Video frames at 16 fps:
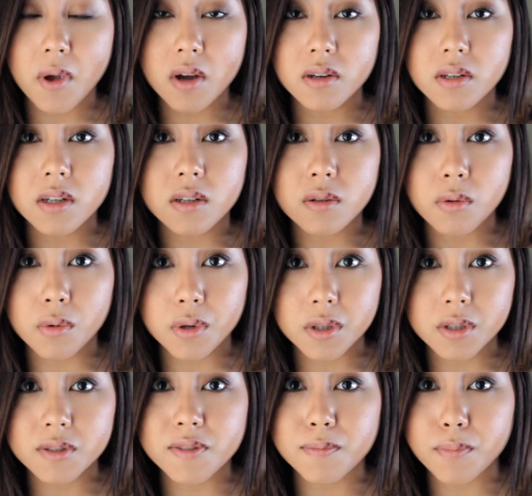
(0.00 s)
Honda
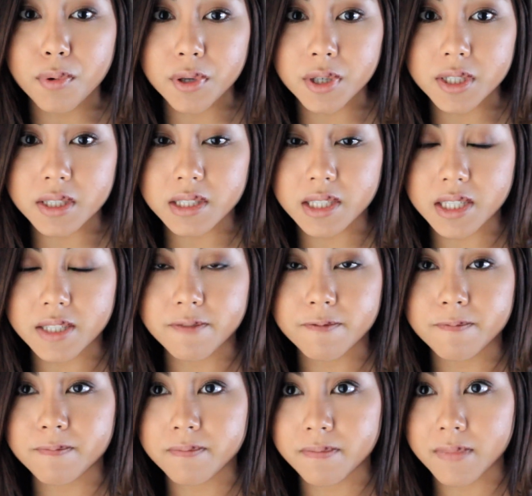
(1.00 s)
Accord Sport,
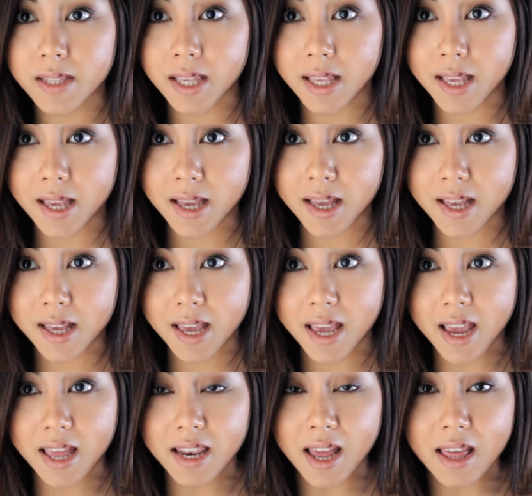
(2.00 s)

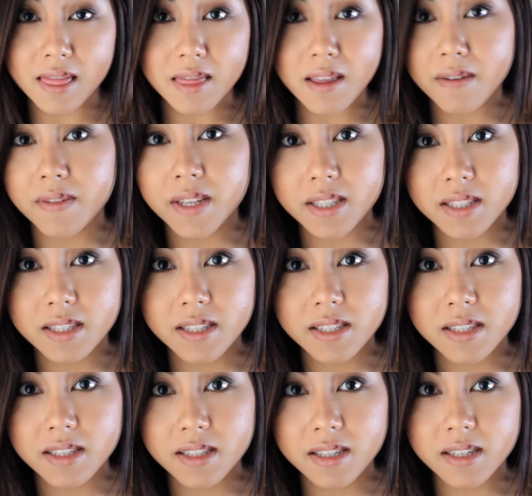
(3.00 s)
and I love it.
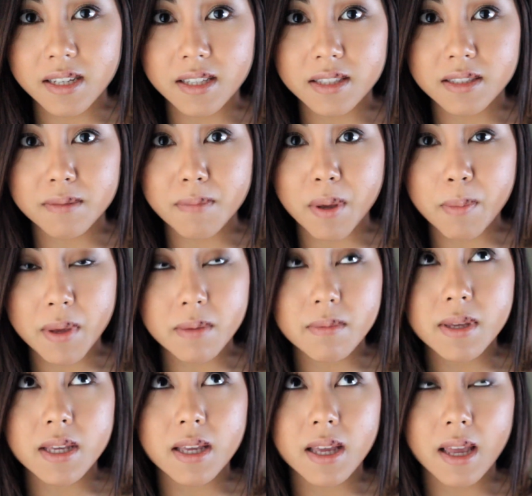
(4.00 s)
It's my
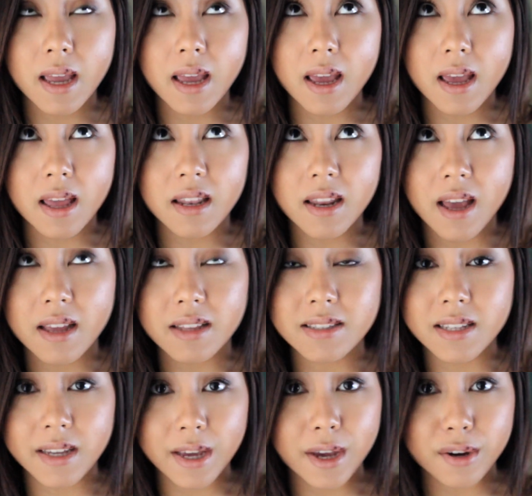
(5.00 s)
baby, and I
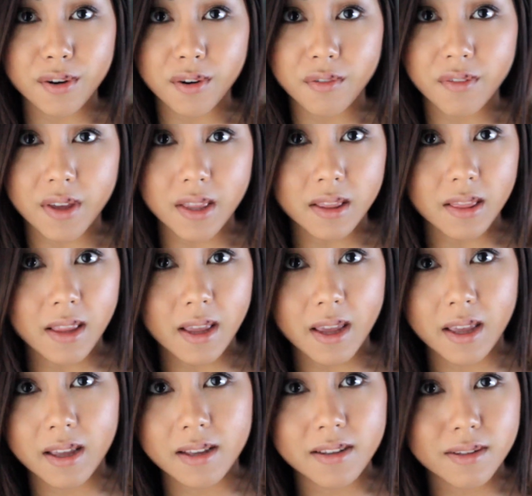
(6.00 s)
take care of it
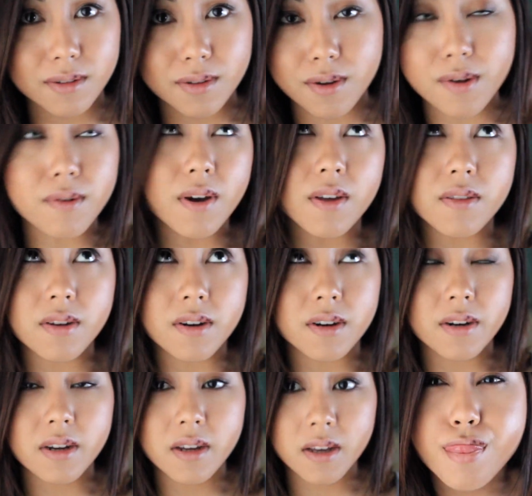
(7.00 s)
like no
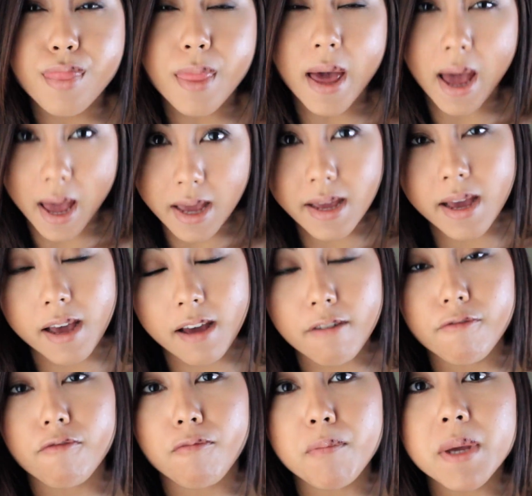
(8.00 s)
other. I
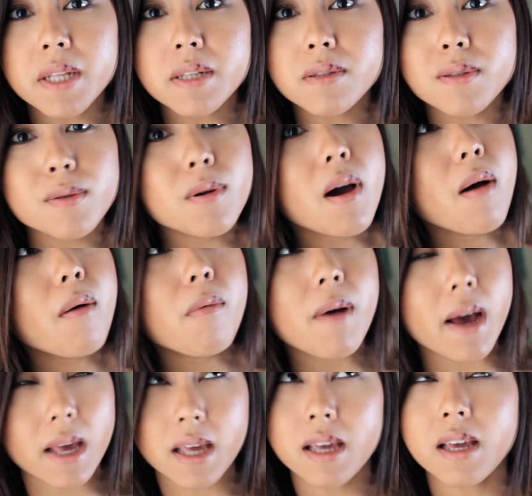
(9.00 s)
have been to
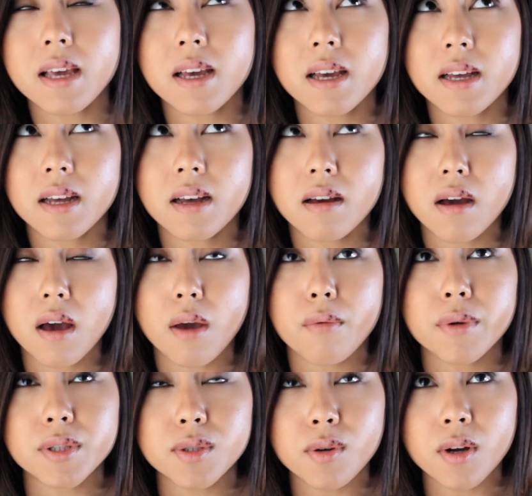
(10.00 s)
Hawaii. I
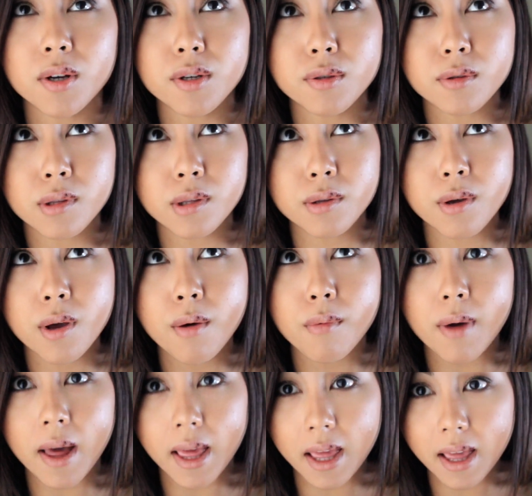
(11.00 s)
went to Honolulu,
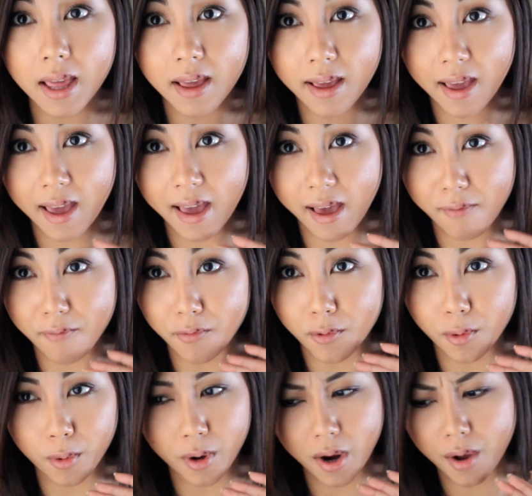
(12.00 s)
Hawaii
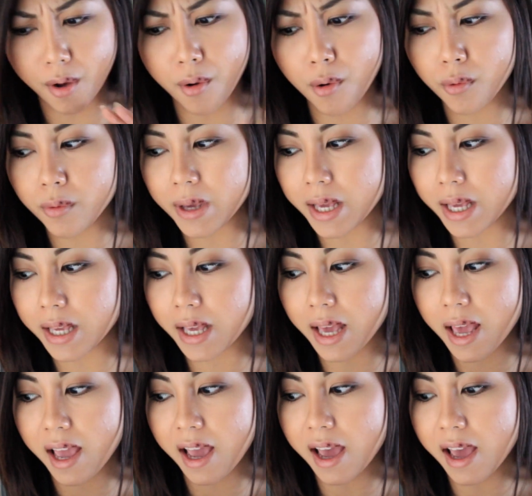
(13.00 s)
for a whole week,
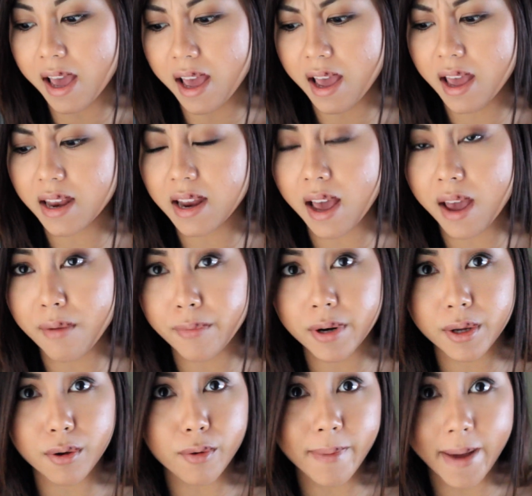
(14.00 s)
and I
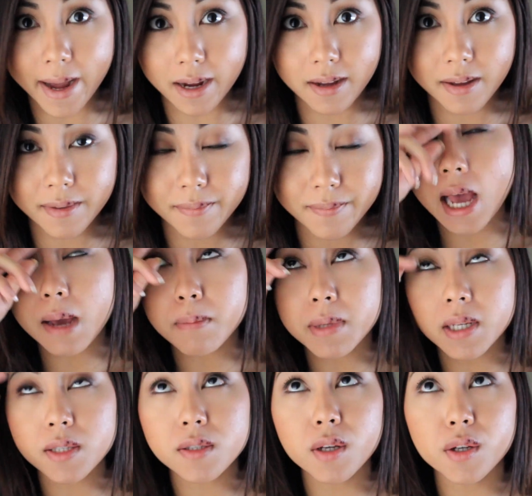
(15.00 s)
want to go back.
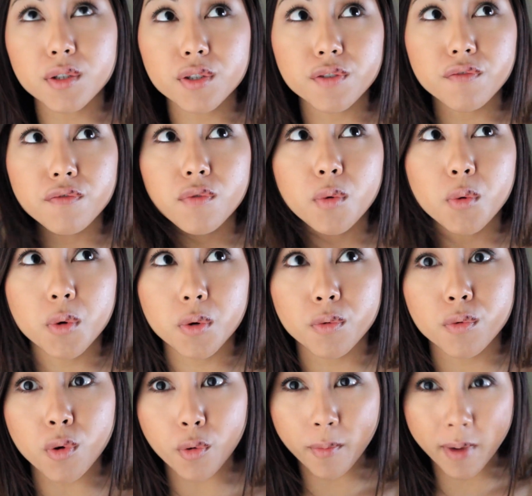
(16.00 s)
I'm a sucker for
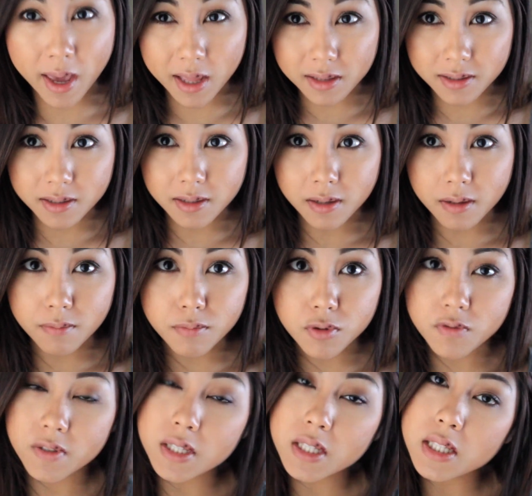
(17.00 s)
romance
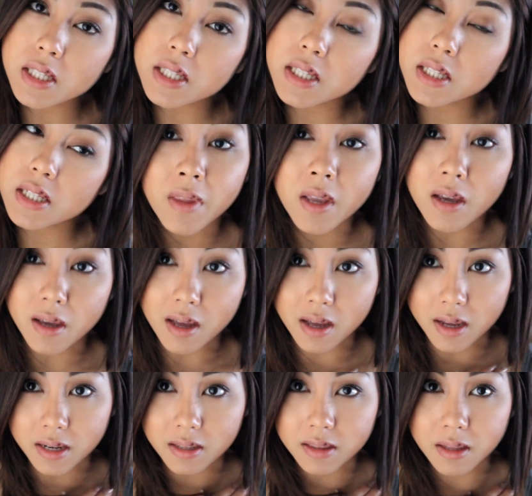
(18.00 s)
movies.
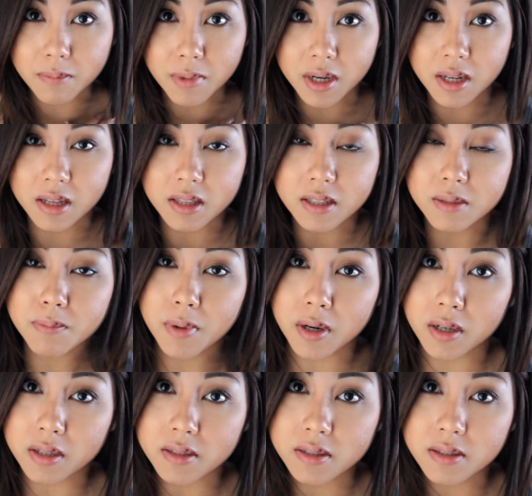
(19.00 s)
Anything by Nicholas
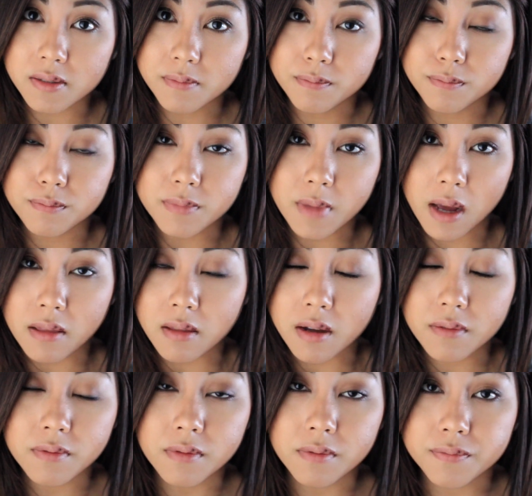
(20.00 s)
Parks, I
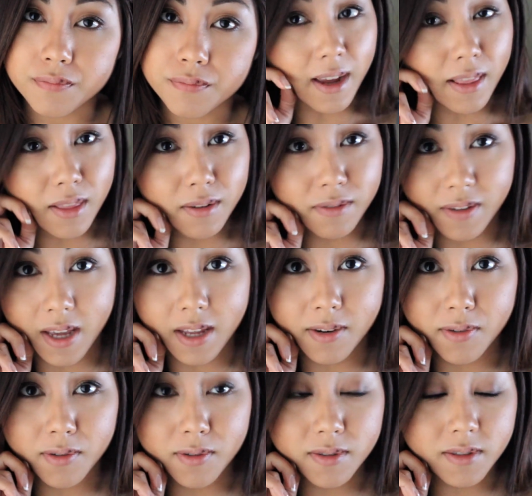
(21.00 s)
love. I love
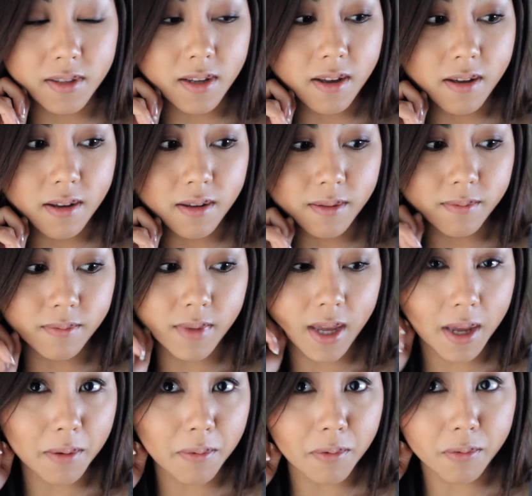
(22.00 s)
candles.
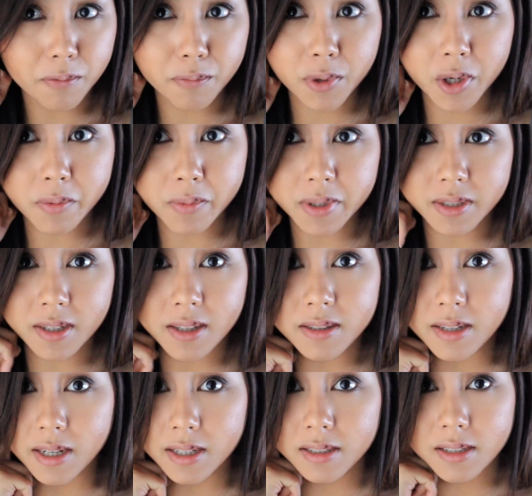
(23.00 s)
I pretty much
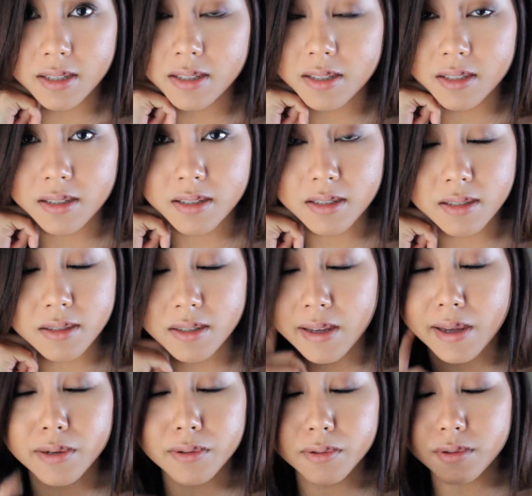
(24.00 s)
collect
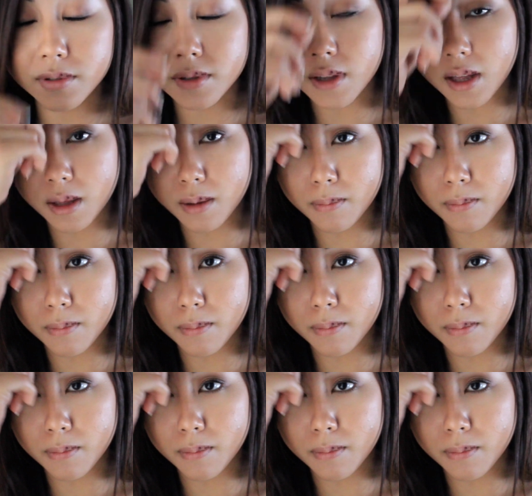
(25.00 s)
candles.